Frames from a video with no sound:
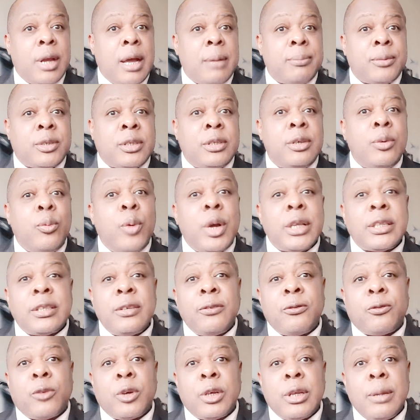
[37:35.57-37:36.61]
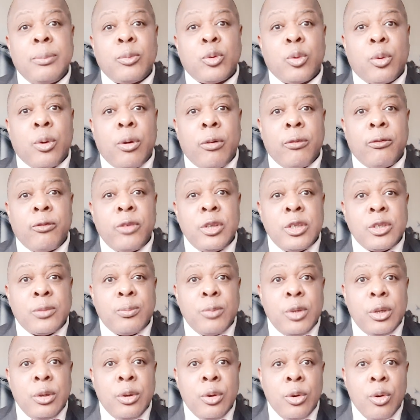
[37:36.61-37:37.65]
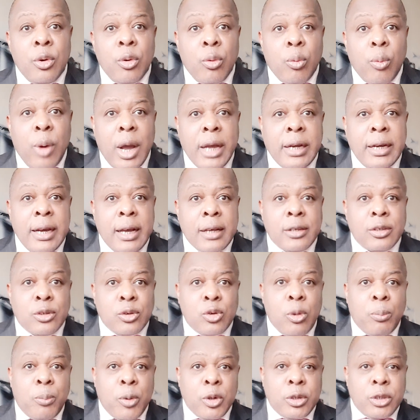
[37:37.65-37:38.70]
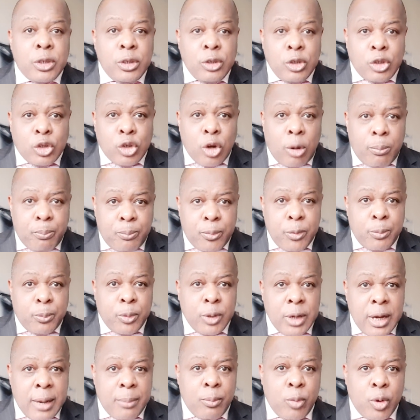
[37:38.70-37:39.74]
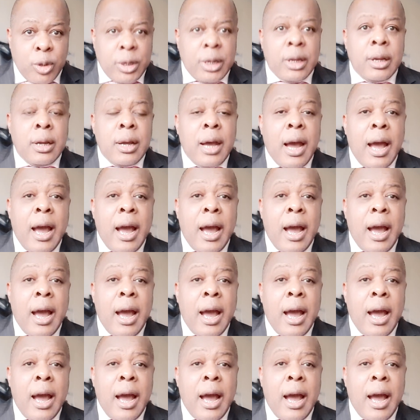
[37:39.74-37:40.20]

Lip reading: I'm still waiting for them to convince me why they are supporting chop people their money.